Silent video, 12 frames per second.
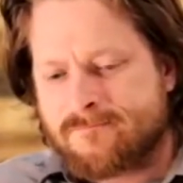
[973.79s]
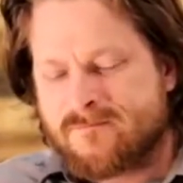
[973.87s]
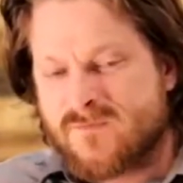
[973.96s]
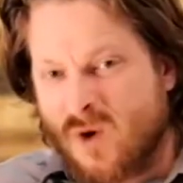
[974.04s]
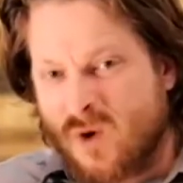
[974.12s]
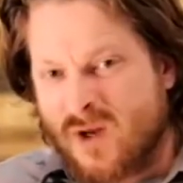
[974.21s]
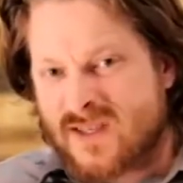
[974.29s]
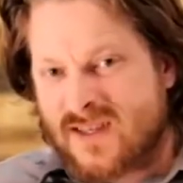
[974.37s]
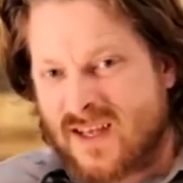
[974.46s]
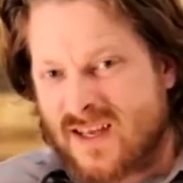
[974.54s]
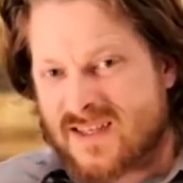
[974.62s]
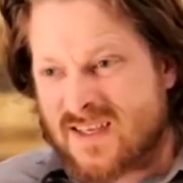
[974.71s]
notice
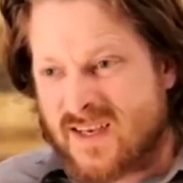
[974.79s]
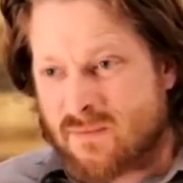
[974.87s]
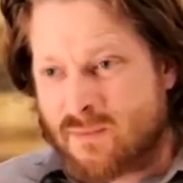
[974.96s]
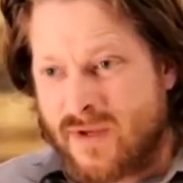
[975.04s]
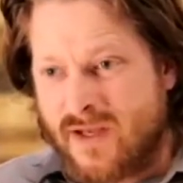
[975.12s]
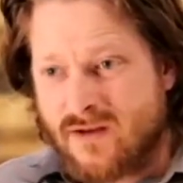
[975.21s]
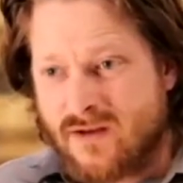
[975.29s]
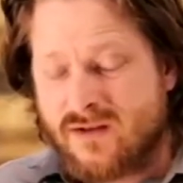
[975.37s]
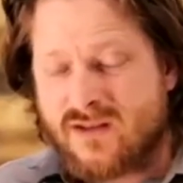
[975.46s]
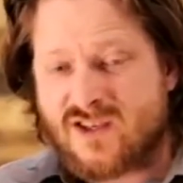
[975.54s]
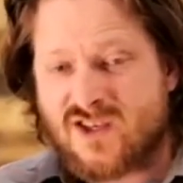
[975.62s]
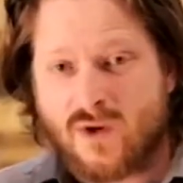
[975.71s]
that it's an
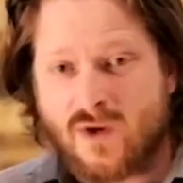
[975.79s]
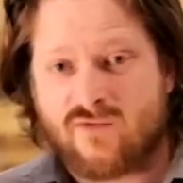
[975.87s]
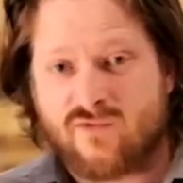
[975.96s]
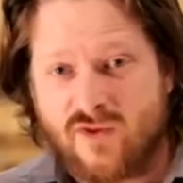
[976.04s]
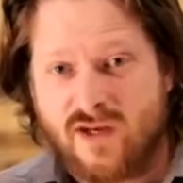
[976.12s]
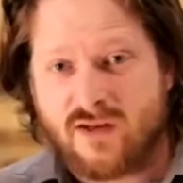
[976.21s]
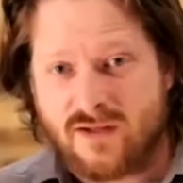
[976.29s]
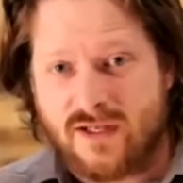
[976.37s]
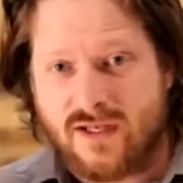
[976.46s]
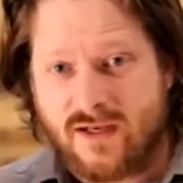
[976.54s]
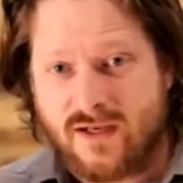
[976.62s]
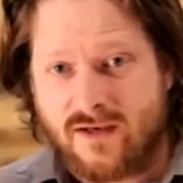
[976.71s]
appeal to a real
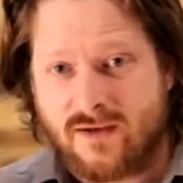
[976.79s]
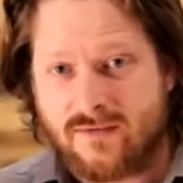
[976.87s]
need.